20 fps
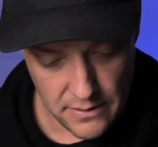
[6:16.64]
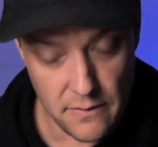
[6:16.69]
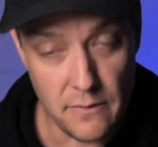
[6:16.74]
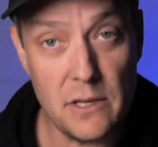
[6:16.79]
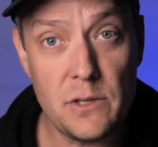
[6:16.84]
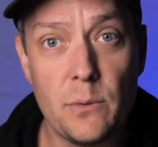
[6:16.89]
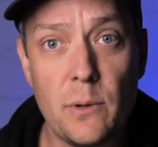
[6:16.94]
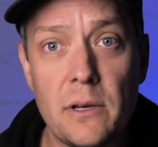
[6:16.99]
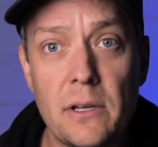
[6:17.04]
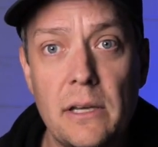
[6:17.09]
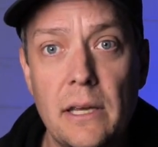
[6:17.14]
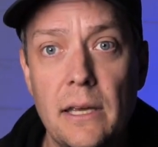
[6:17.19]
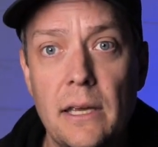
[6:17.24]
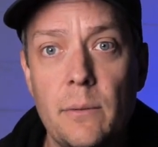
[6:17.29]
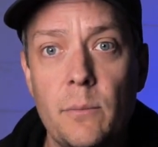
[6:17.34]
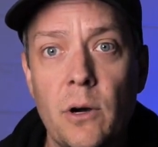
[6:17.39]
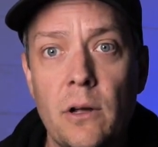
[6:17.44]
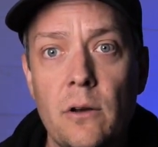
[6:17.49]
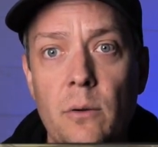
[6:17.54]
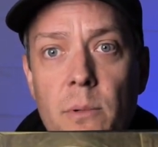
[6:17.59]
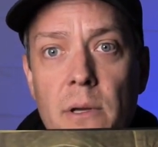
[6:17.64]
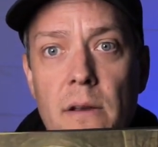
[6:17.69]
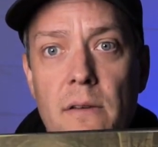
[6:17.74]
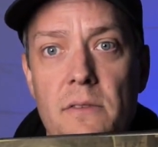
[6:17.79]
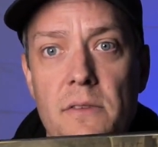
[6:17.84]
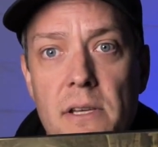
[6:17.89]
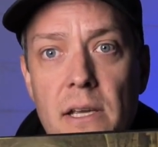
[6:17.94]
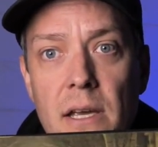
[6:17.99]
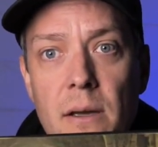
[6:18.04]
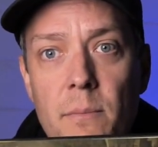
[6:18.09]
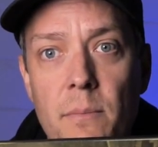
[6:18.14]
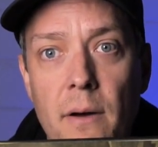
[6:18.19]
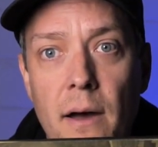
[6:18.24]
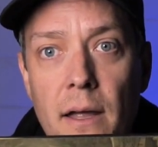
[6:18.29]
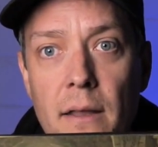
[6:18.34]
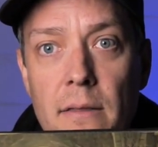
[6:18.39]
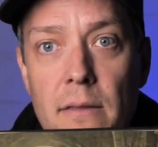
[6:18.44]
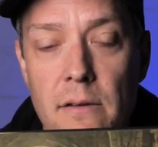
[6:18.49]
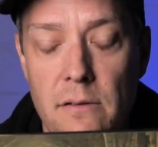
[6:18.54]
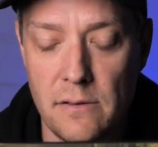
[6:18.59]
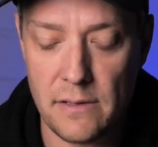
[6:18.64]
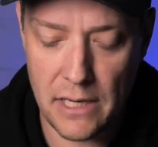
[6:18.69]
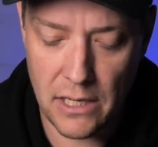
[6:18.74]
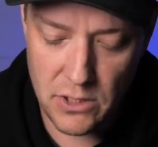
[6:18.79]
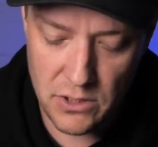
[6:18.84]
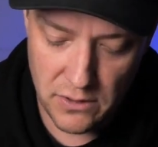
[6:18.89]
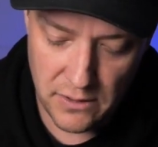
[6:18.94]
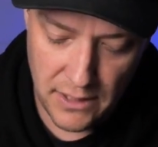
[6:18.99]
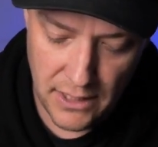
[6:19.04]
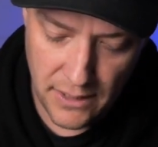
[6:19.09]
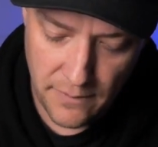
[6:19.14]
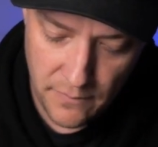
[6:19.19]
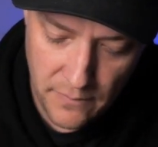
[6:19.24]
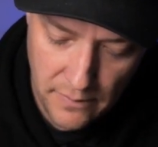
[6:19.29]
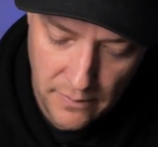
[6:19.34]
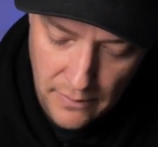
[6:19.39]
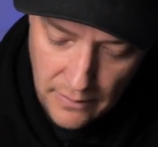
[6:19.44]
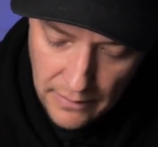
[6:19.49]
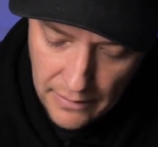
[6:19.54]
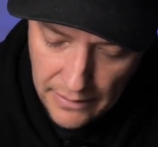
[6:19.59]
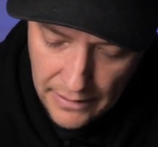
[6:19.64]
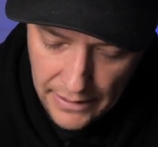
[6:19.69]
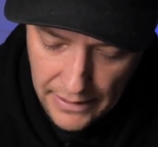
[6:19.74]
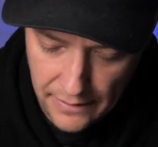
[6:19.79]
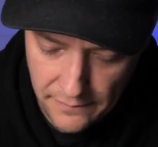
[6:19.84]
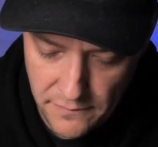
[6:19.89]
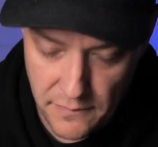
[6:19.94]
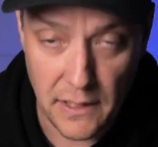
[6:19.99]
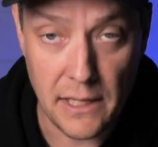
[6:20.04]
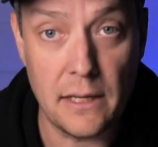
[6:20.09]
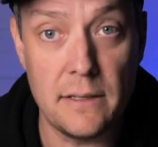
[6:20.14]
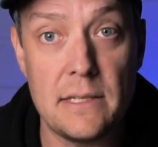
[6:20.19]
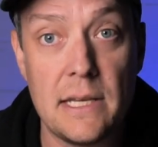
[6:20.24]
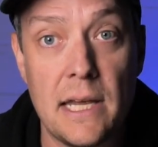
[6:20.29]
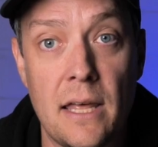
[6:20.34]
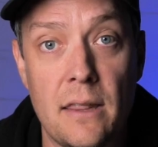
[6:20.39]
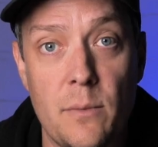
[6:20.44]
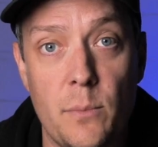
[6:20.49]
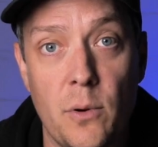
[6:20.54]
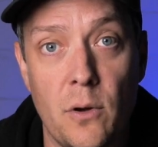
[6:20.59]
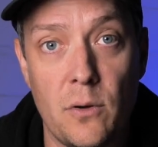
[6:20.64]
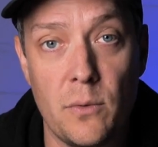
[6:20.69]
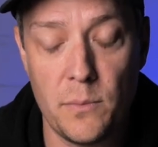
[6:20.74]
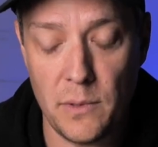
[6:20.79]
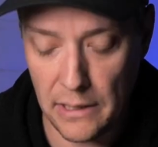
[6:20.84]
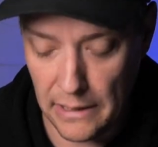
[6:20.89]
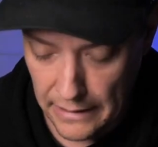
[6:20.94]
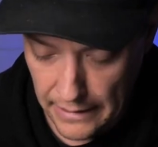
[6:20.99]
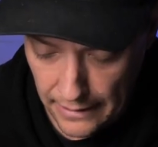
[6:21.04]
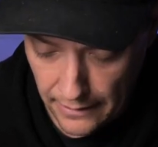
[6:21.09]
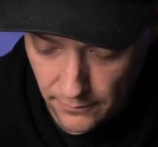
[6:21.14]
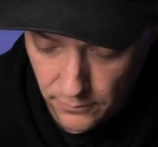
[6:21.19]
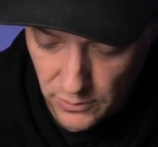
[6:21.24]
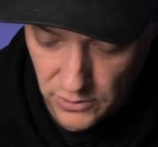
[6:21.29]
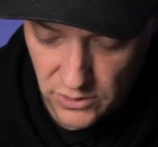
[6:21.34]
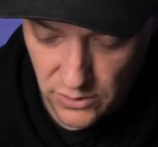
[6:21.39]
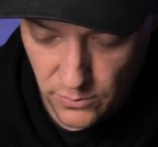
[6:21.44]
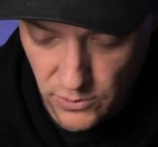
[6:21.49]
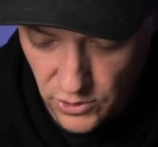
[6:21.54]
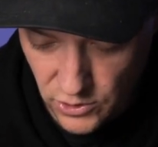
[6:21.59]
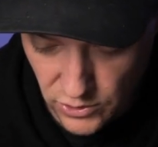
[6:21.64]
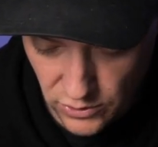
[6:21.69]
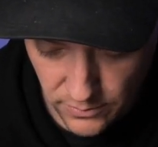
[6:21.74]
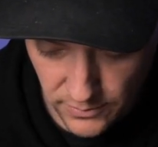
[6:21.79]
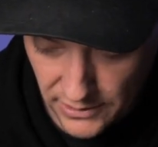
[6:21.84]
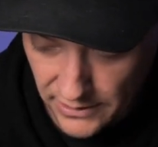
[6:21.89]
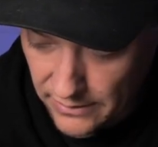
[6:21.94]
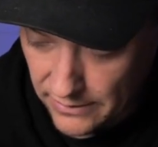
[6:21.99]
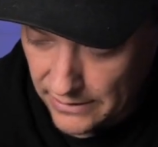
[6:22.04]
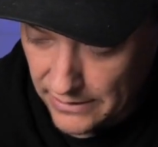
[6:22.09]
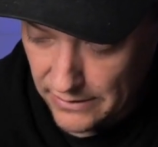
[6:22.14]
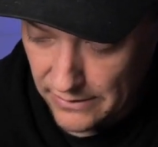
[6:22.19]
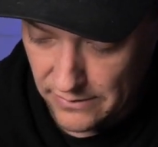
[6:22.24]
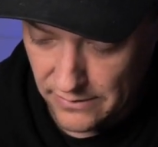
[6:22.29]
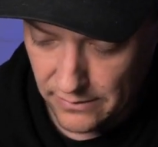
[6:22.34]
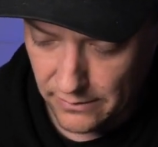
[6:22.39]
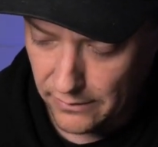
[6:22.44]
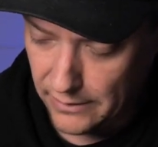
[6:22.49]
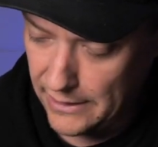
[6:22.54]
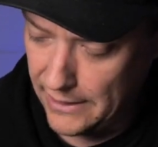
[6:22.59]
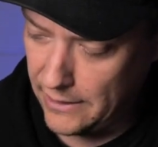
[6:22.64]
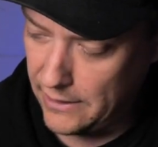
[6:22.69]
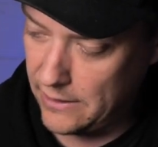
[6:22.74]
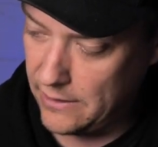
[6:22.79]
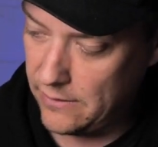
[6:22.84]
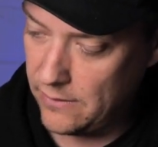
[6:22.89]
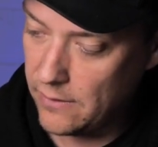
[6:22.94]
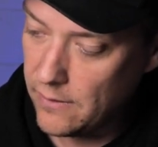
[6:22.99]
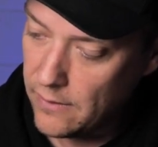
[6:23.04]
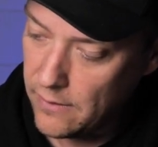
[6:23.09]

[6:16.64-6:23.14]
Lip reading: This one here, you might not be able to see it, but there's actually a figure down the bottom here, which I'm assuming is Link.